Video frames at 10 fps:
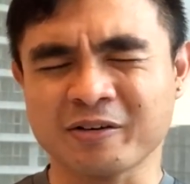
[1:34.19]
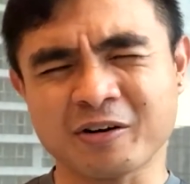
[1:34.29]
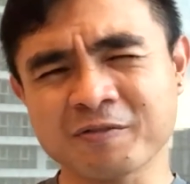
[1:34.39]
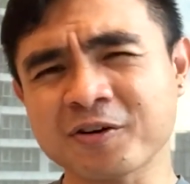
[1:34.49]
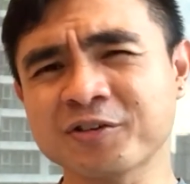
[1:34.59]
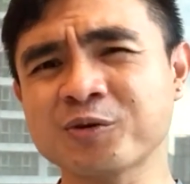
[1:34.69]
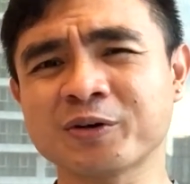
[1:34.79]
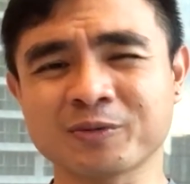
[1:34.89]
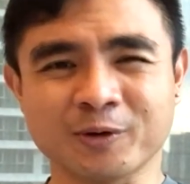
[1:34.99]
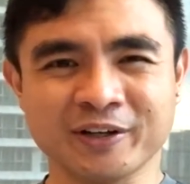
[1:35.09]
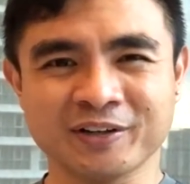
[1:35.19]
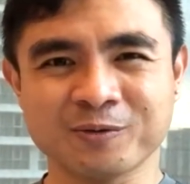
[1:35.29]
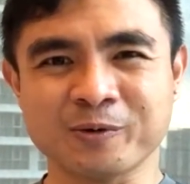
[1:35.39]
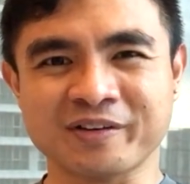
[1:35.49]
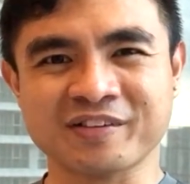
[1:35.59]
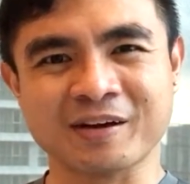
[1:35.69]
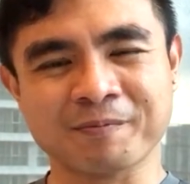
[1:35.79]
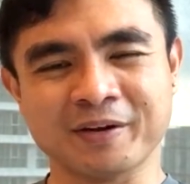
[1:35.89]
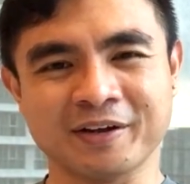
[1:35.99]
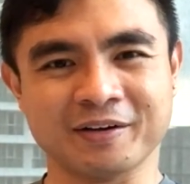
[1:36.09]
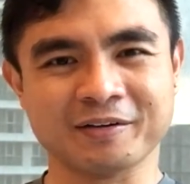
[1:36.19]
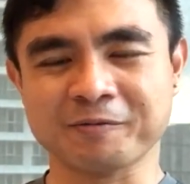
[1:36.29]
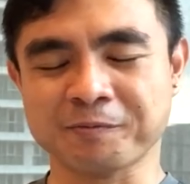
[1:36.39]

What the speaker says: of course you want to monitor what's happening,